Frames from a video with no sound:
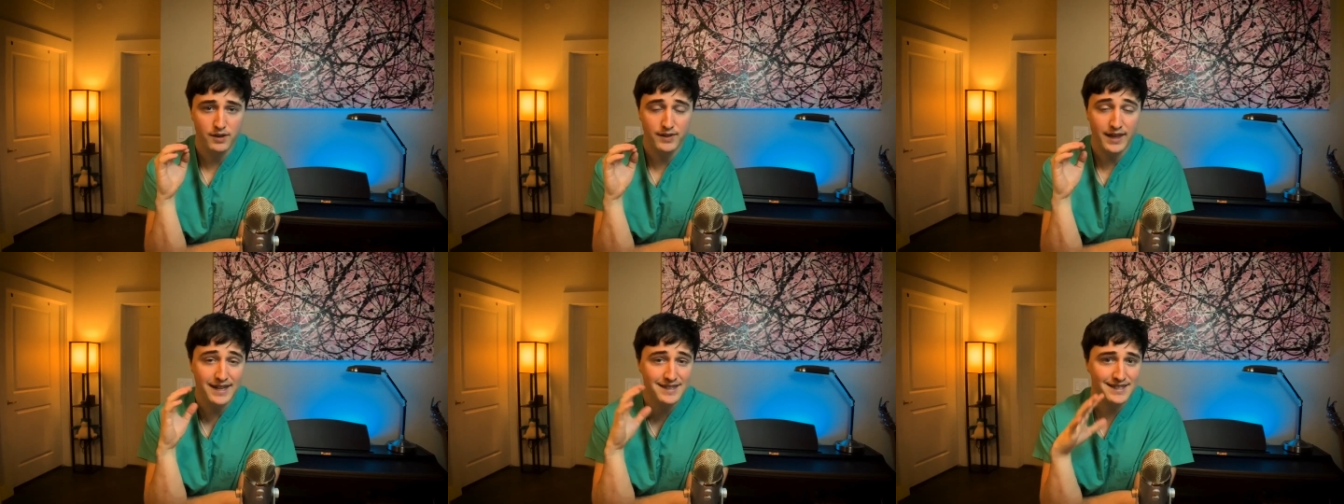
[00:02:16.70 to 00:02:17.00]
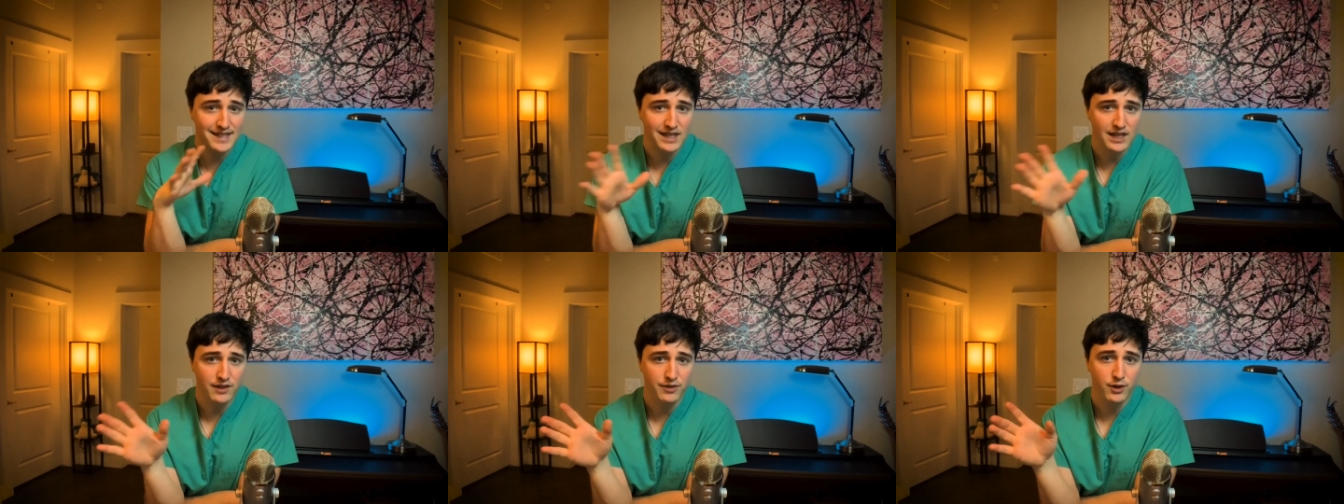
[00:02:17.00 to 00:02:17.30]
That's
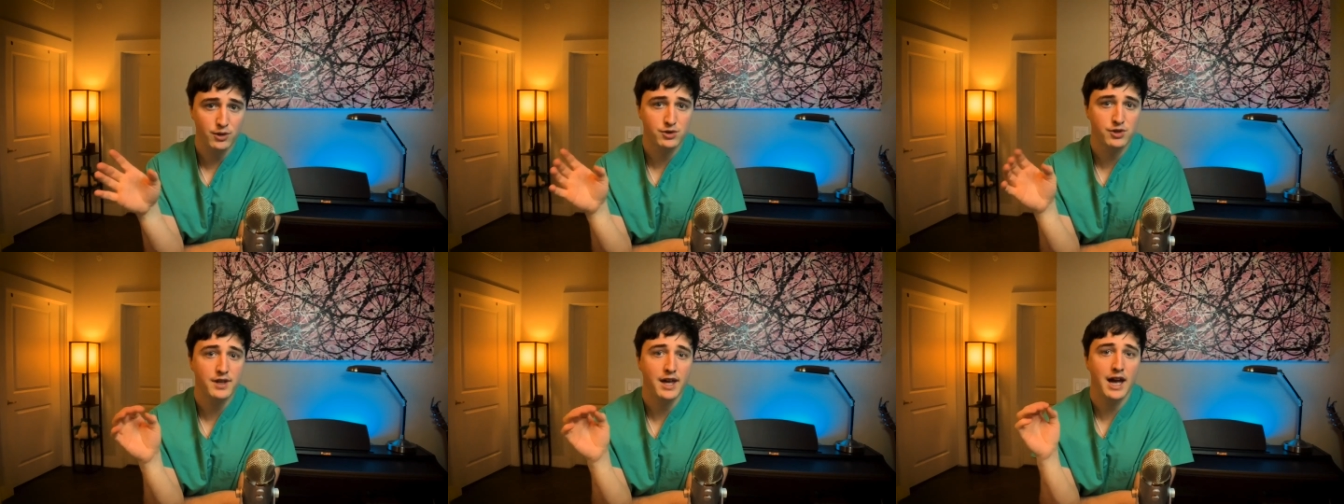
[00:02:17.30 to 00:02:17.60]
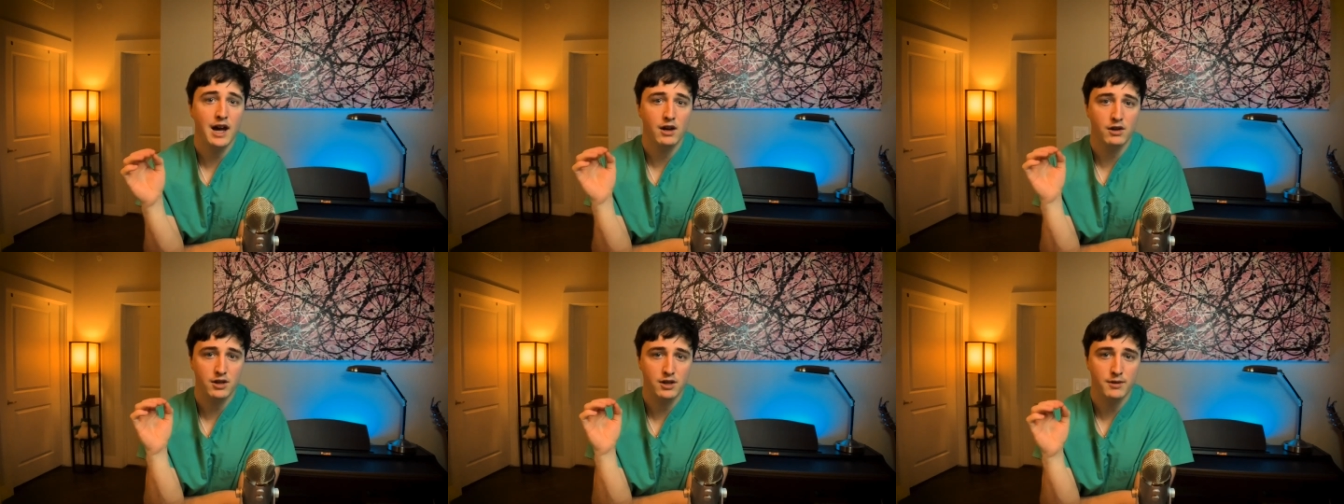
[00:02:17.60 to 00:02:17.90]
it. Those are the
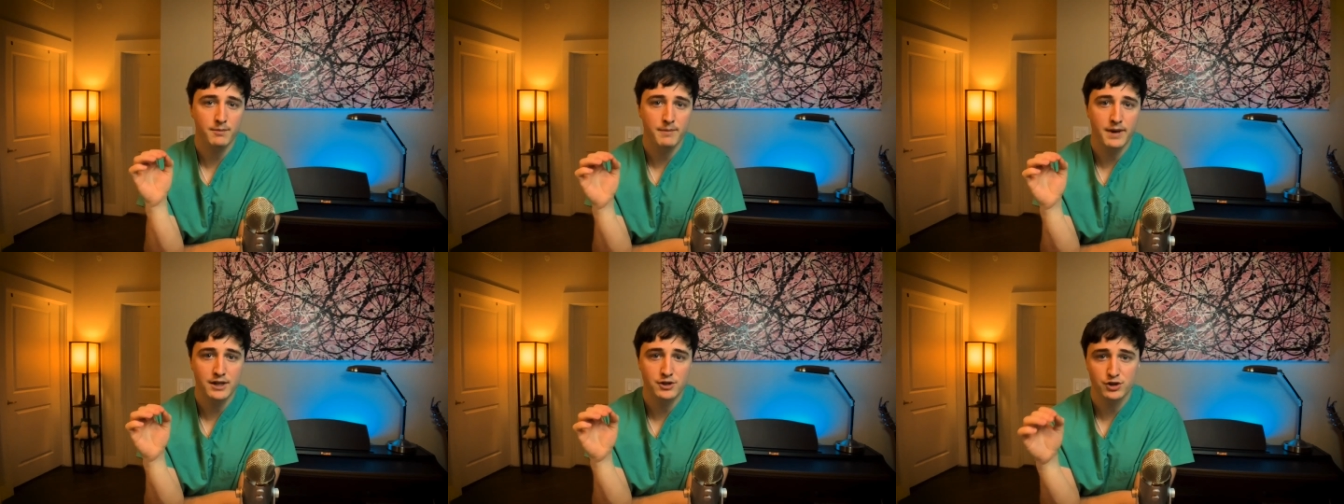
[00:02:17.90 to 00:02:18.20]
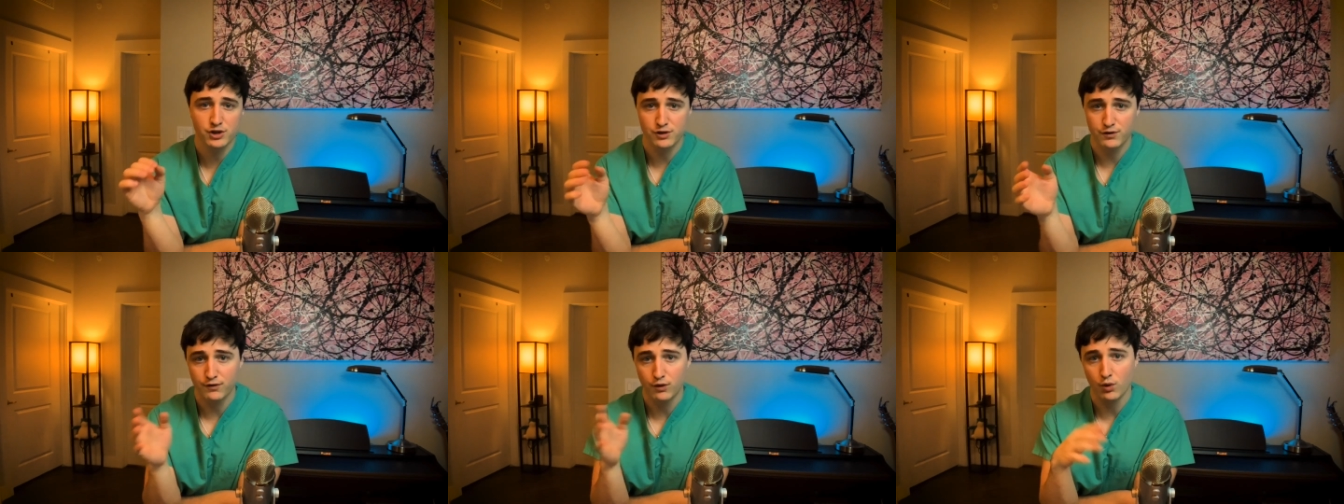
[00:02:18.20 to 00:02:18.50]
outcome
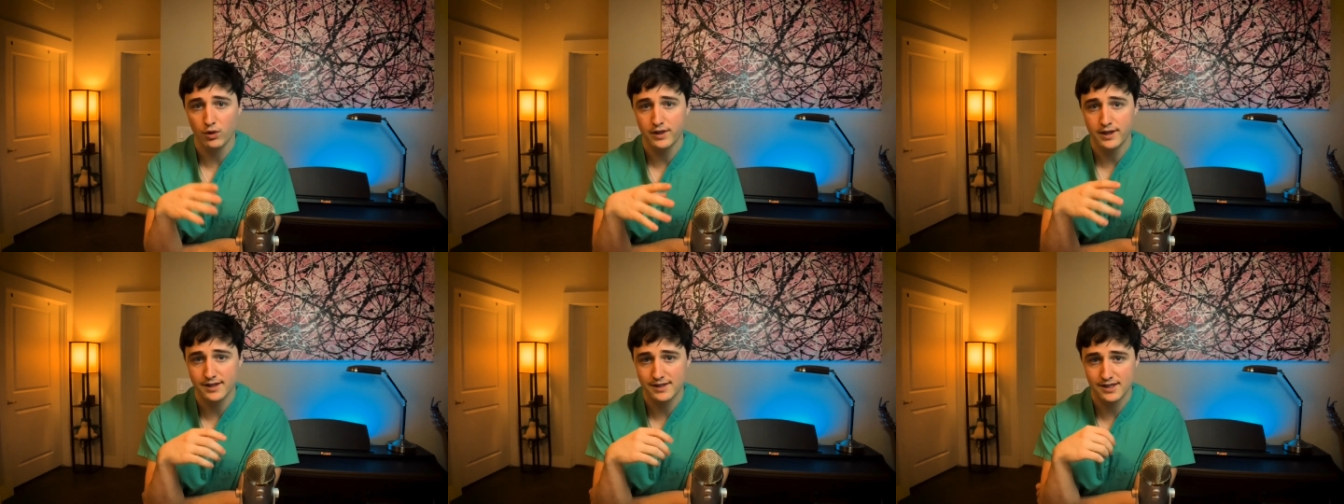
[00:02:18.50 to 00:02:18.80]
measures for this